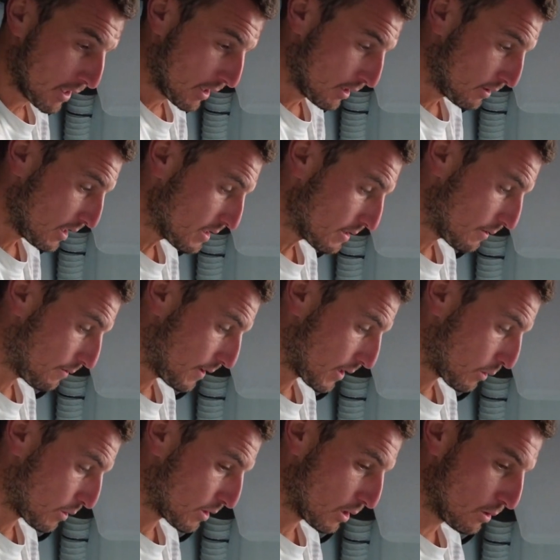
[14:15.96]
You know, that's the
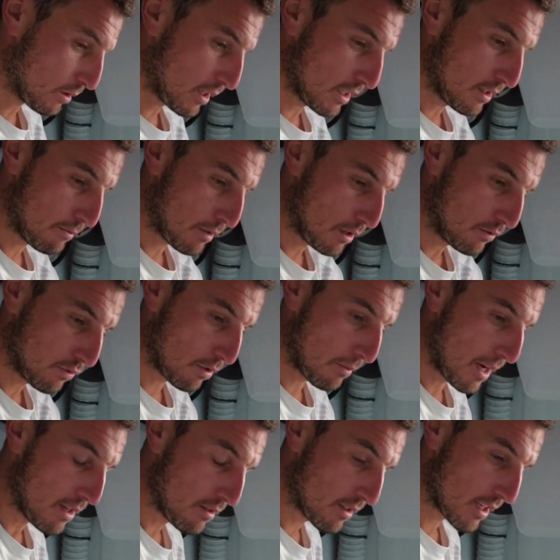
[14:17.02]
thing. When you look at the boat from
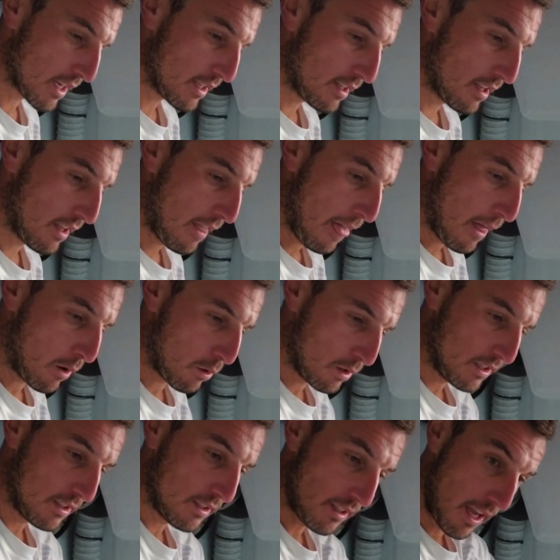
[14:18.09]
outside,
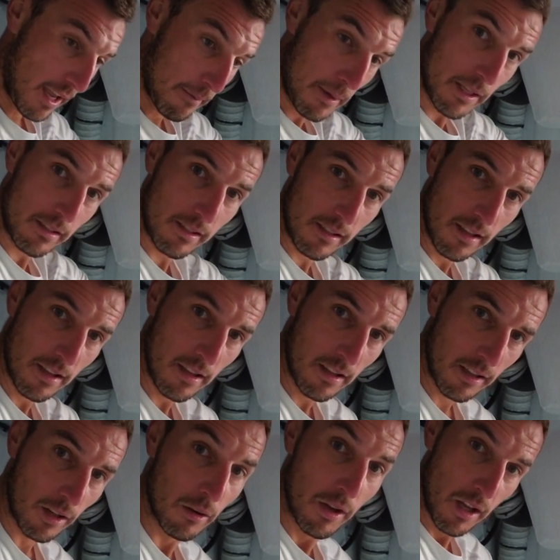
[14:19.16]
all these AMAs,
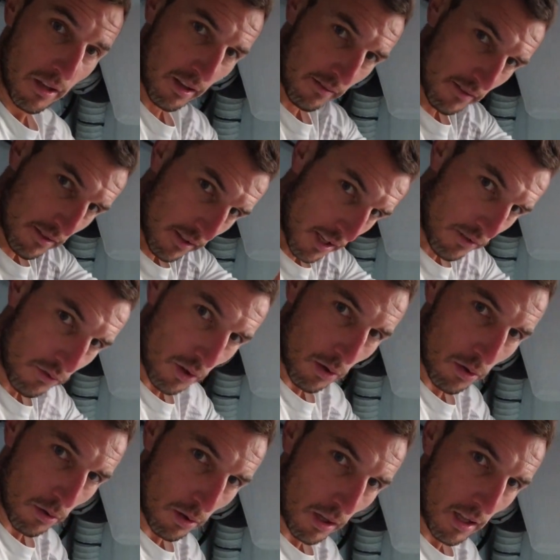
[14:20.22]
you know, you have a central
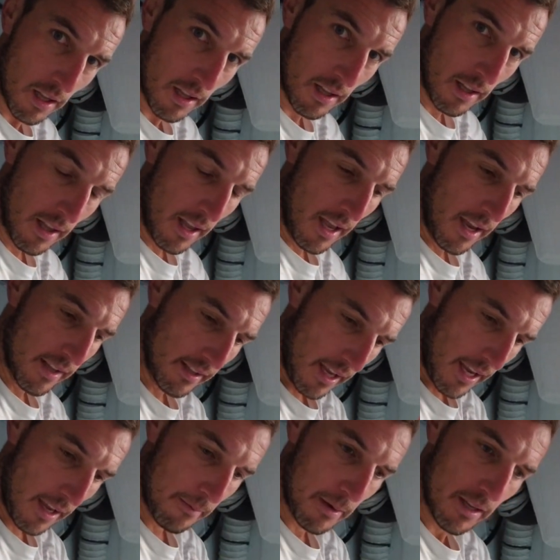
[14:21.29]
hull, and the
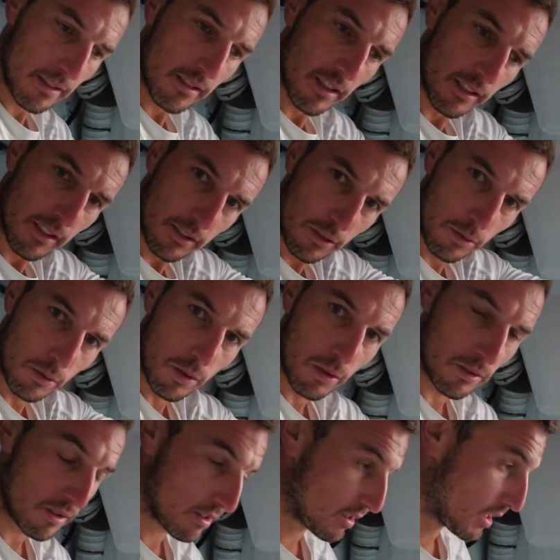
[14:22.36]
AMAs are the two
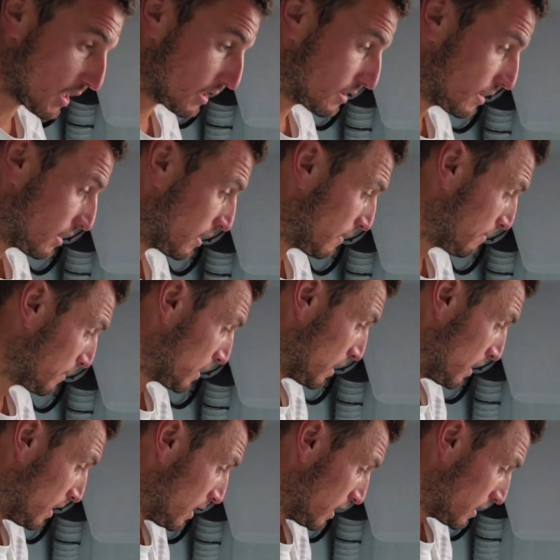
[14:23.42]
on the side.
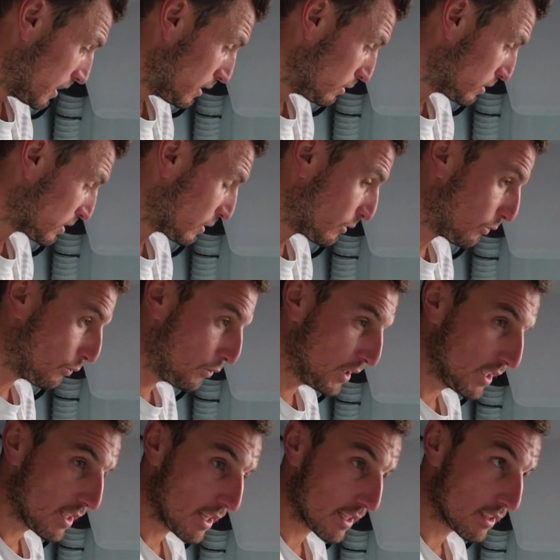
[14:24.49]
They look so
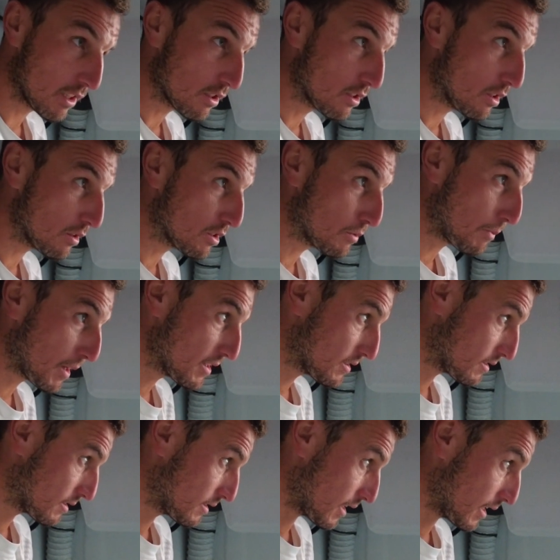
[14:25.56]
thin, like there's no
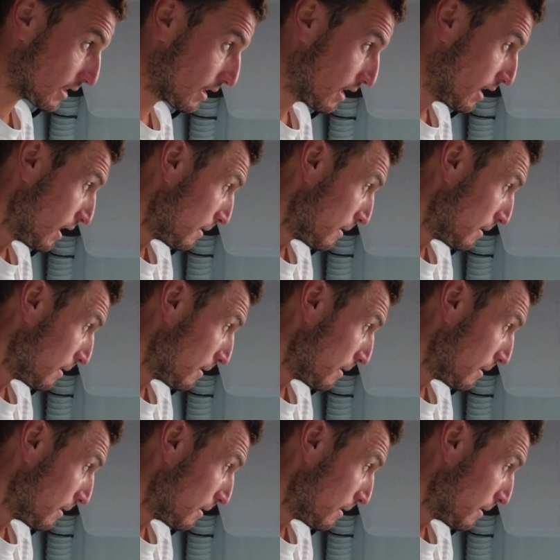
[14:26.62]
space inside.